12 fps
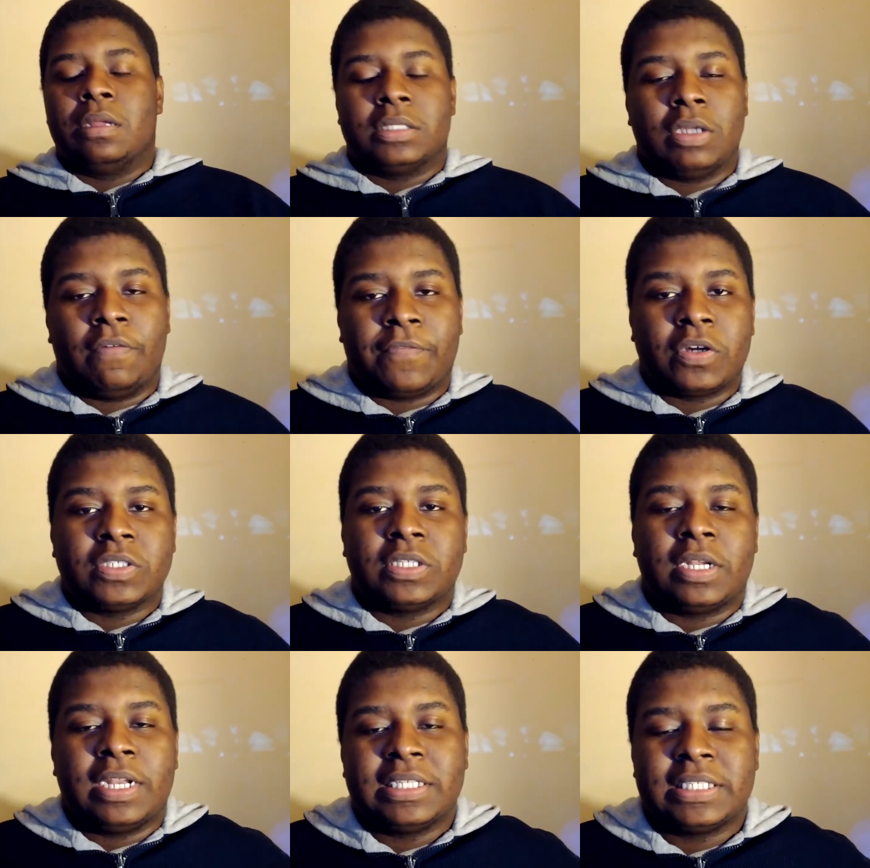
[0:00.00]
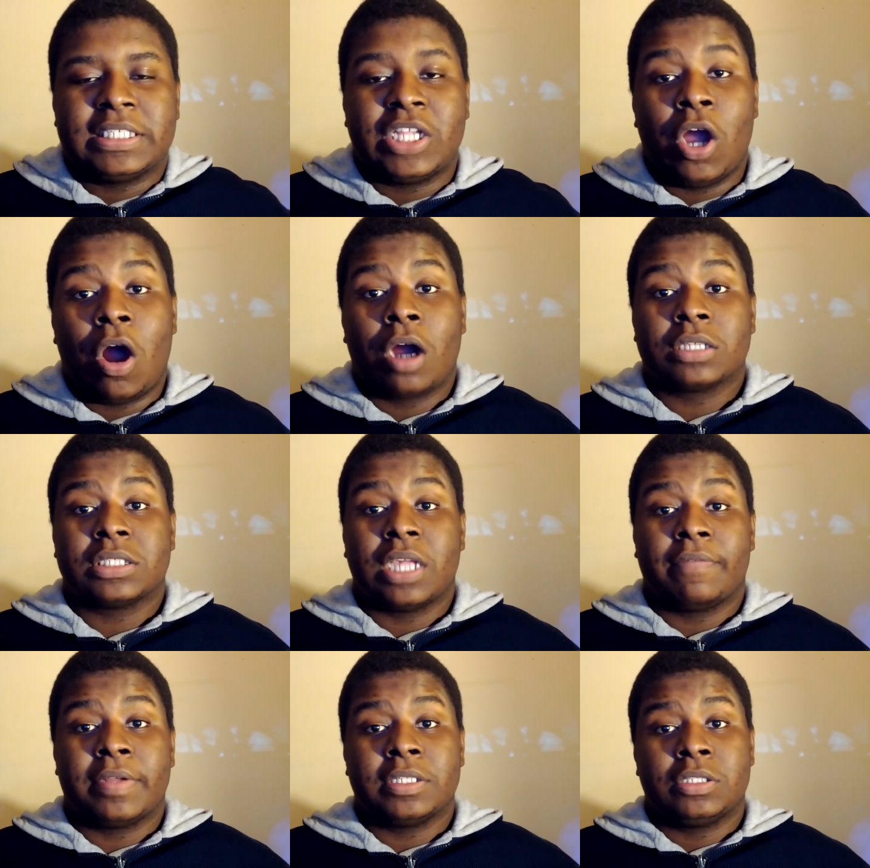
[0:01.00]
So first on the list is the
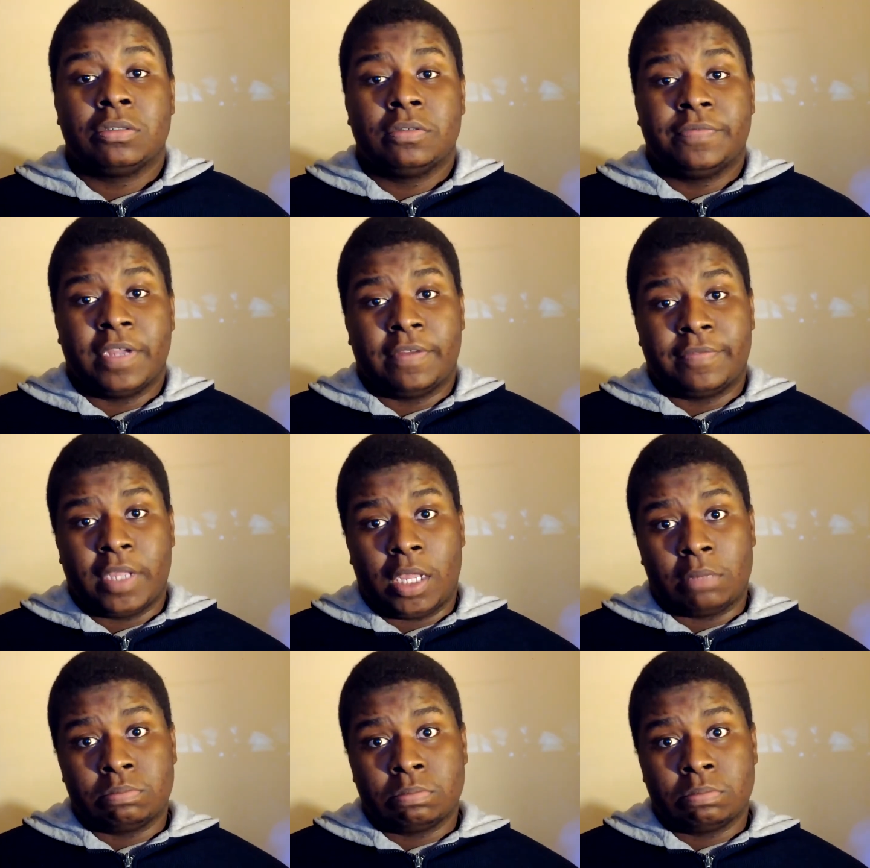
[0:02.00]
R7 250.